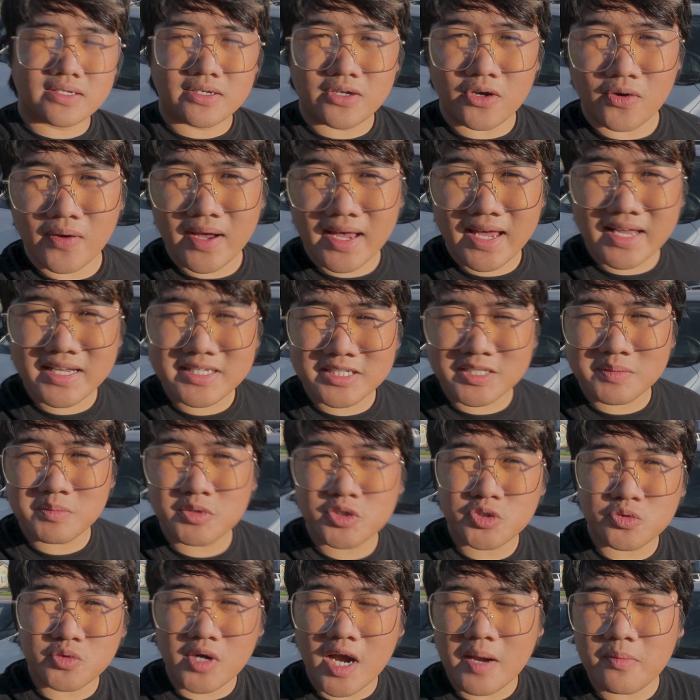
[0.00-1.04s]
go ahead and
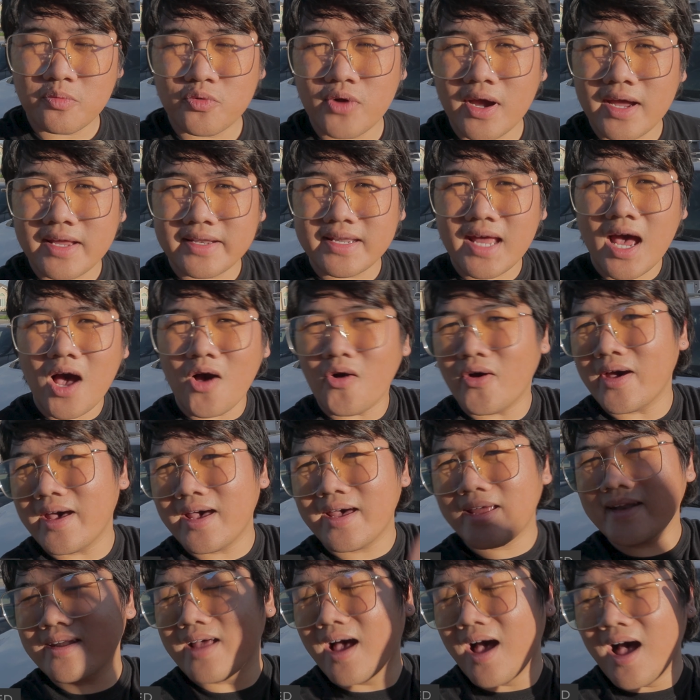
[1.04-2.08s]
subscribe right now.
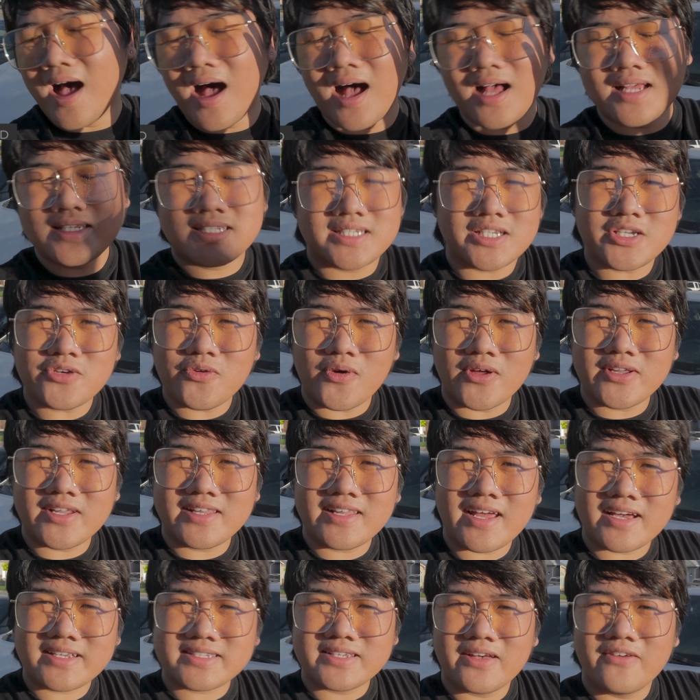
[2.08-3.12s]
And I'll see you on the
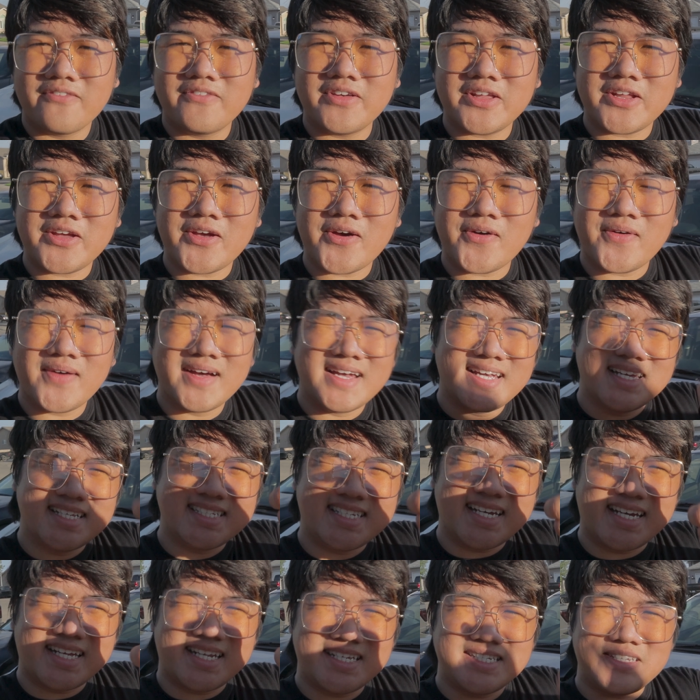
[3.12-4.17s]
next video.
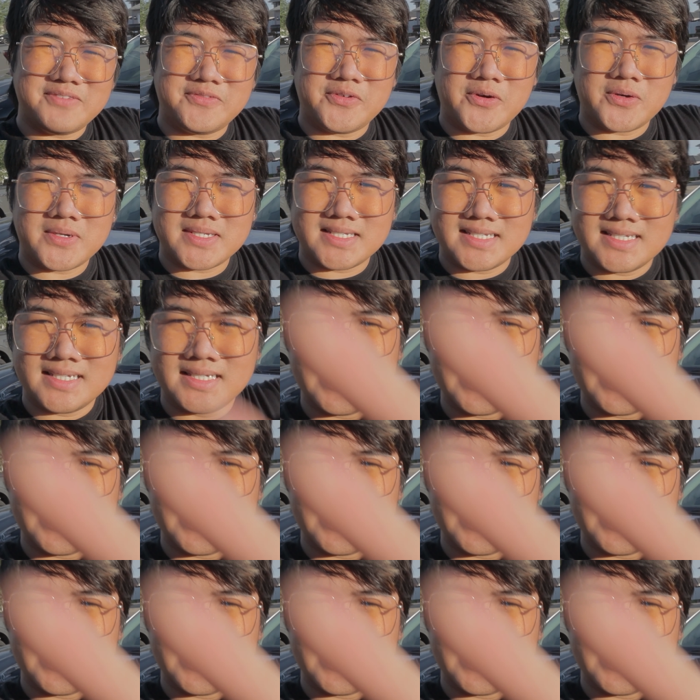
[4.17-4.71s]
Take it easy, folks.